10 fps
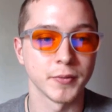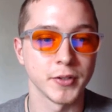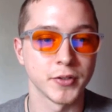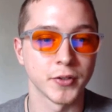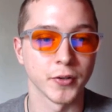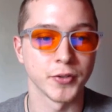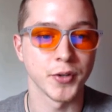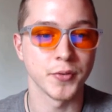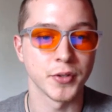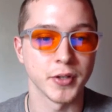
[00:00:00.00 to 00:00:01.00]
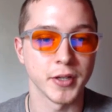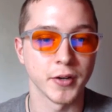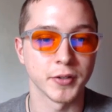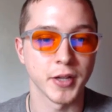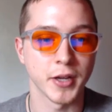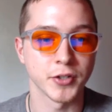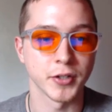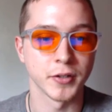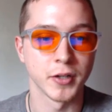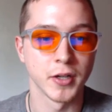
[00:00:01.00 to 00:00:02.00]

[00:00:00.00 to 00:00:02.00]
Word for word: These occur due to the irritation